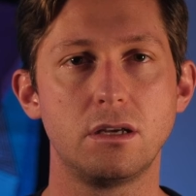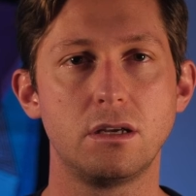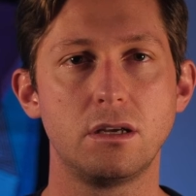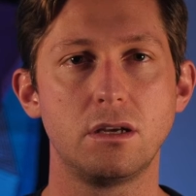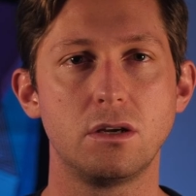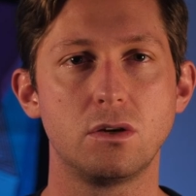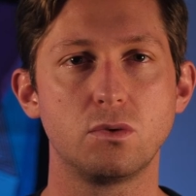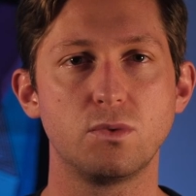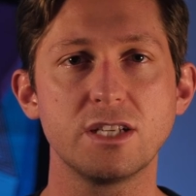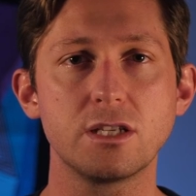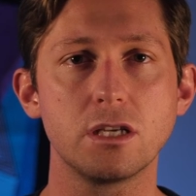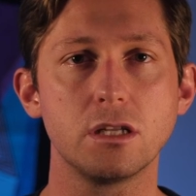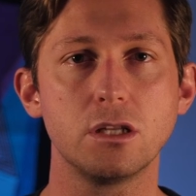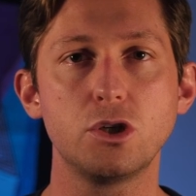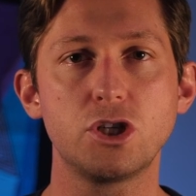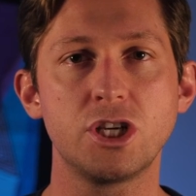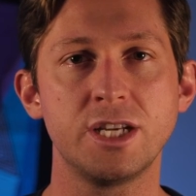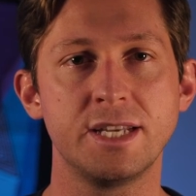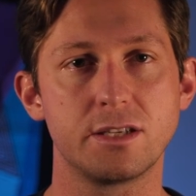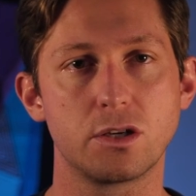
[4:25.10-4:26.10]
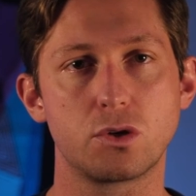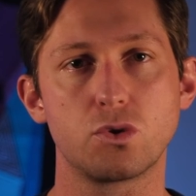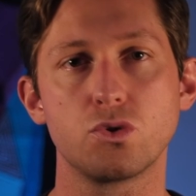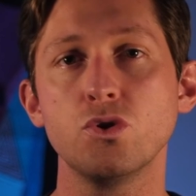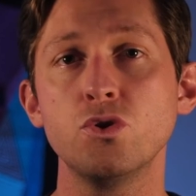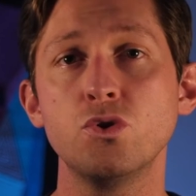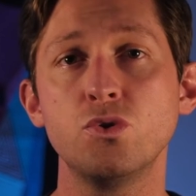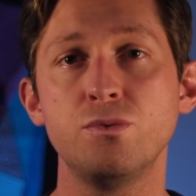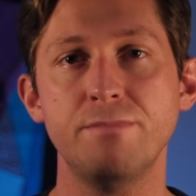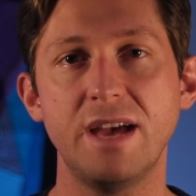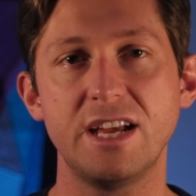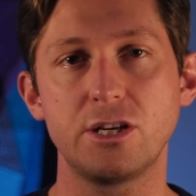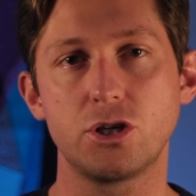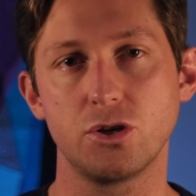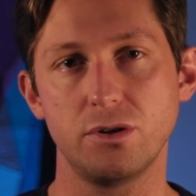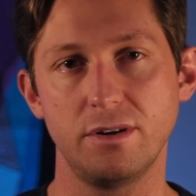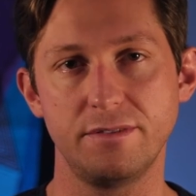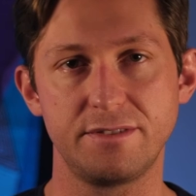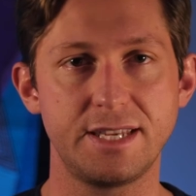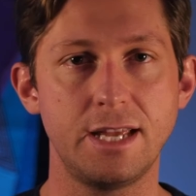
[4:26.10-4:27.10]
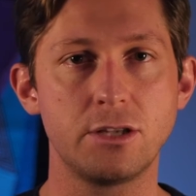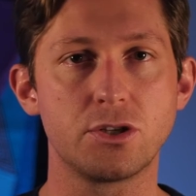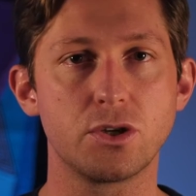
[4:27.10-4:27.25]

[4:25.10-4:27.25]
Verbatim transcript: Resolution is a crude measure of sensor